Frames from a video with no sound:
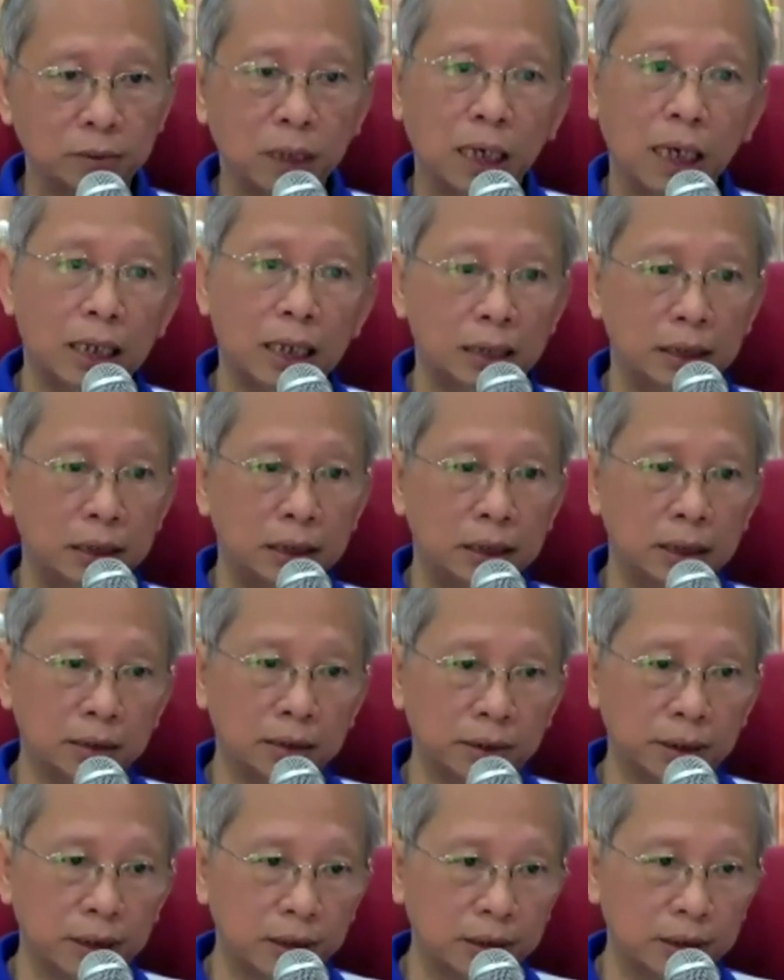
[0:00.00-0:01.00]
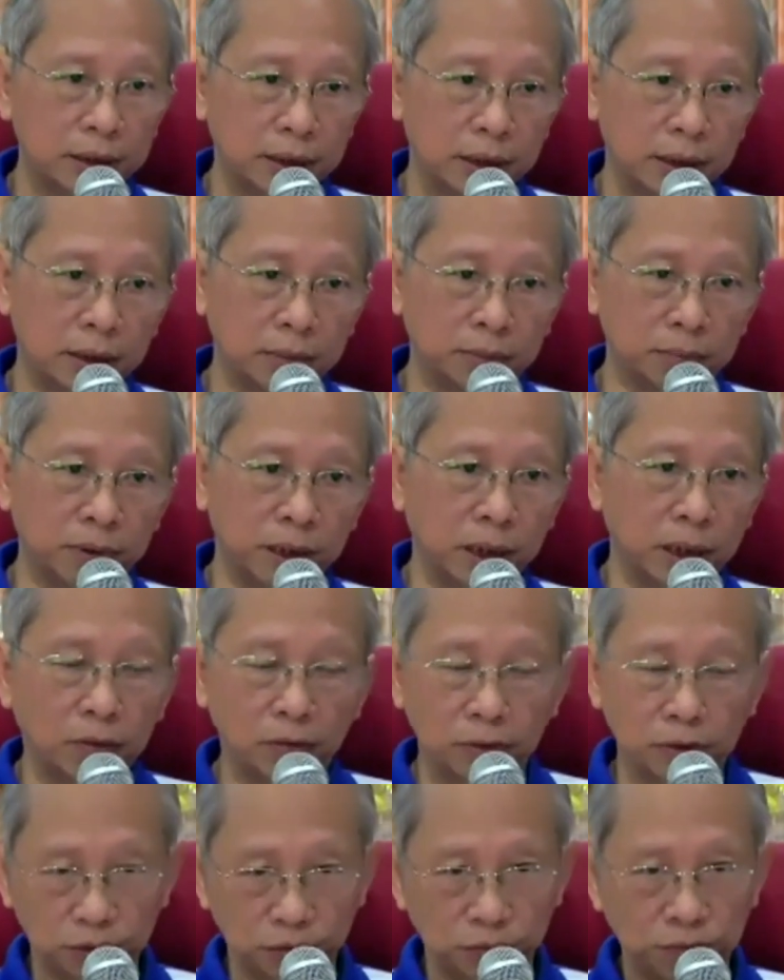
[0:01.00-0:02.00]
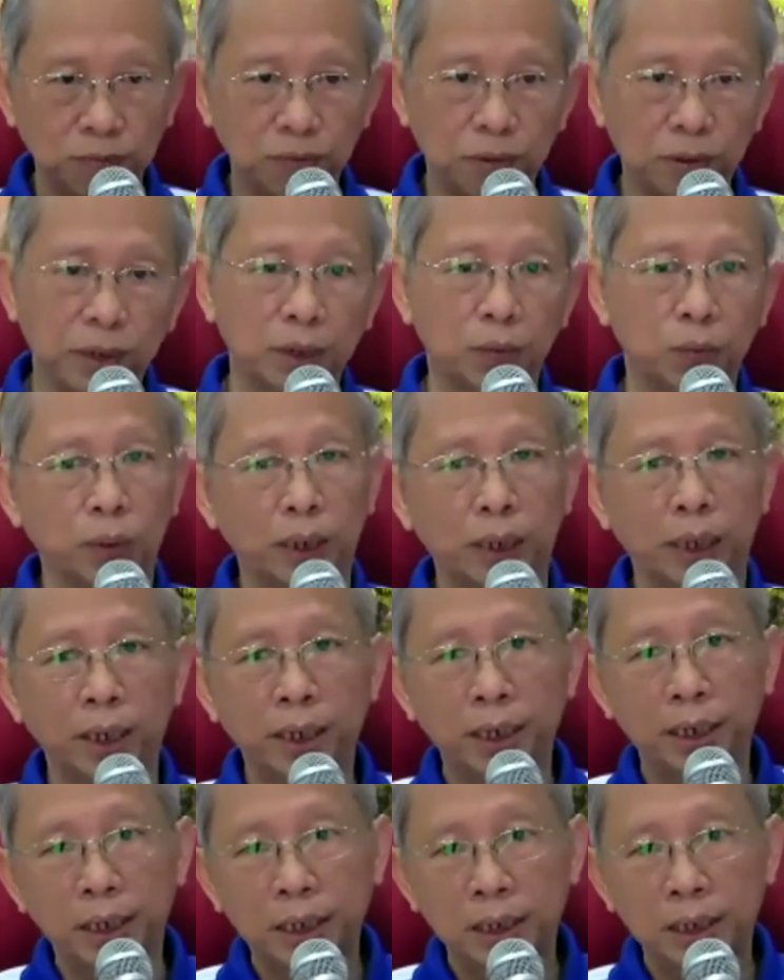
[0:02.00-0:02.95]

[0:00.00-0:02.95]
Yeah, I didn't really sleep. I was fully aware.